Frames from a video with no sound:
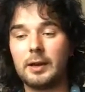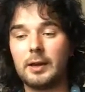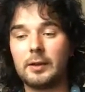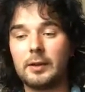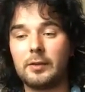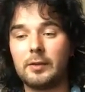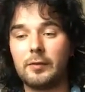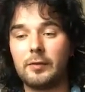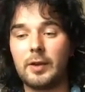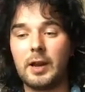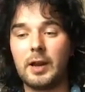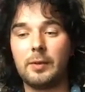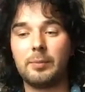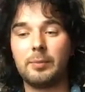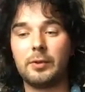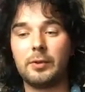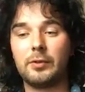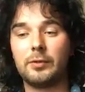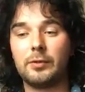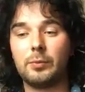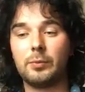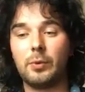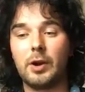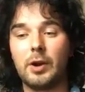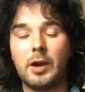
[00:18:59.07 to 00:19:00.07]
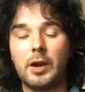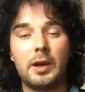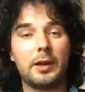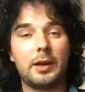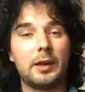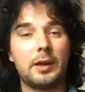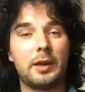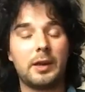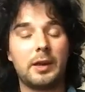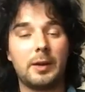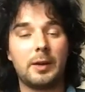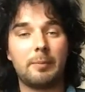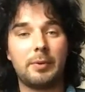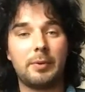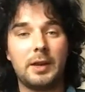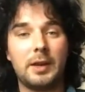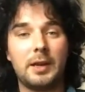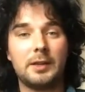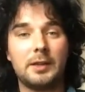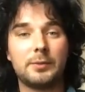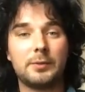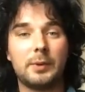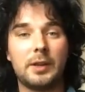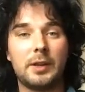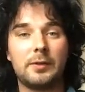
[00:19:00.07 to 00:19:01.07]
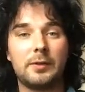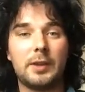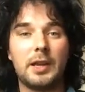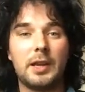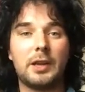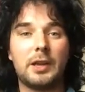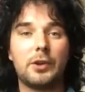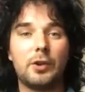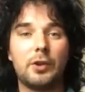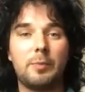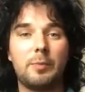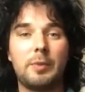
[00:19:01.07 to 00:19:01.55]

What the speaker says: developers work, companies, when they're taking new